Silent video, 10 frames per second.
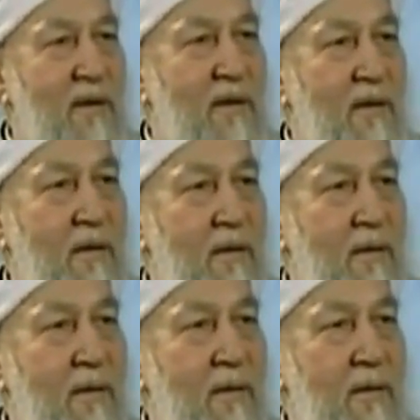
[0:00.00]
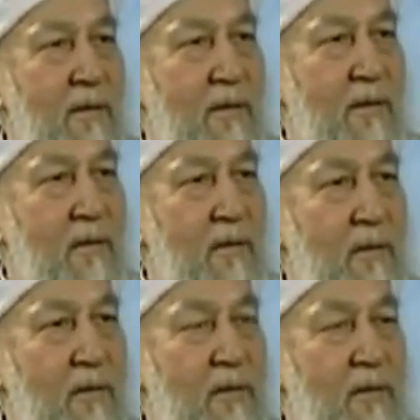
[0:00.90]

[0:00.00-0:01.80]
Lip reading: [no speech]